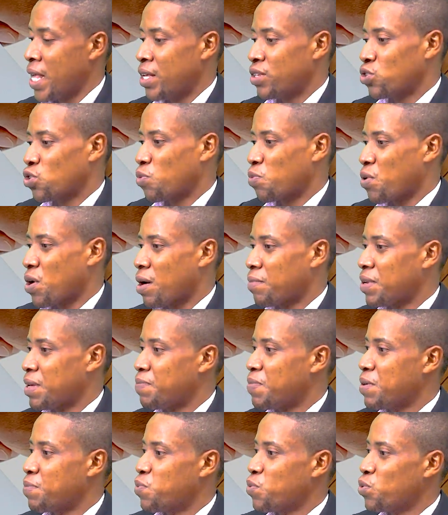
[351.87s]
So probably
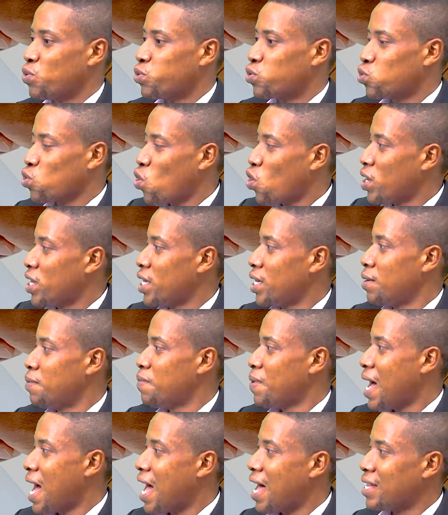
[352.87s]
people saw
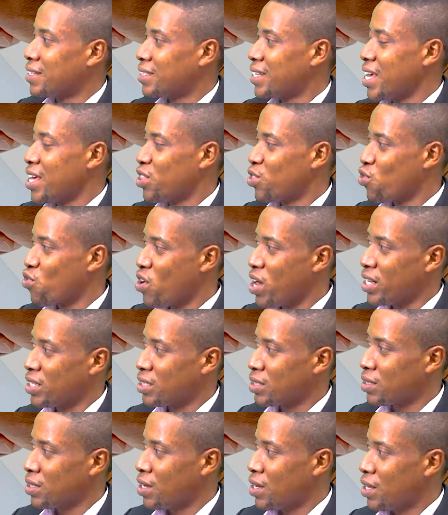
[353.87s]
him as a
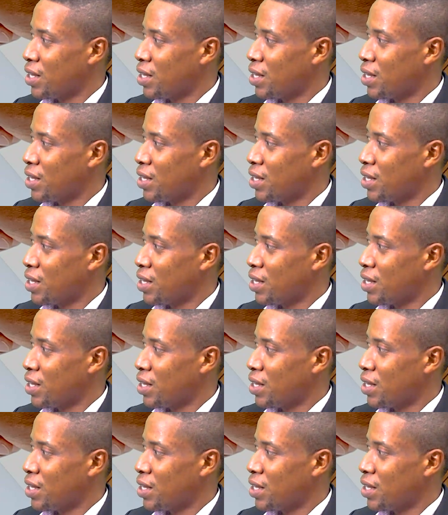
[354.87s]
threat.